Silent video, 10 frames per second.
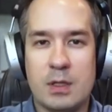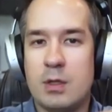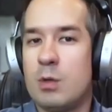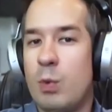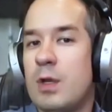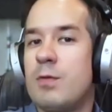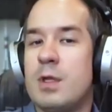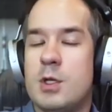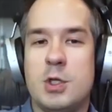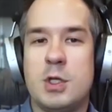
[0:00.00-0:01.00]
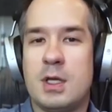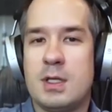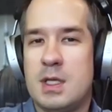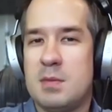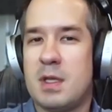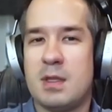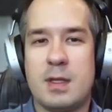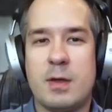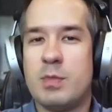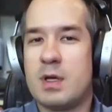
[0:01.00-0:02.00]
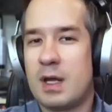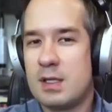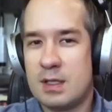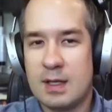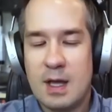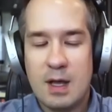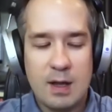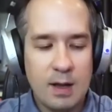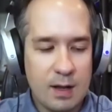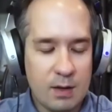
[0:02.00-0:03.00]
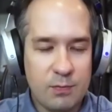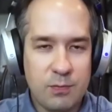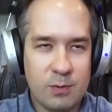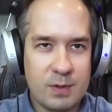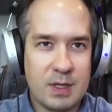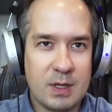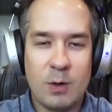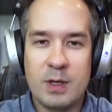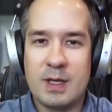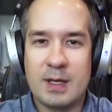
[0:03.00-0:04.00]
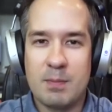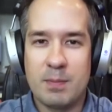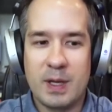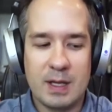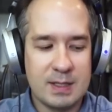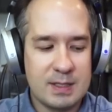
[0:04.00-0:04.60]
and don't wait for the engineering team, and they will be ready uh, for the holiday campaign.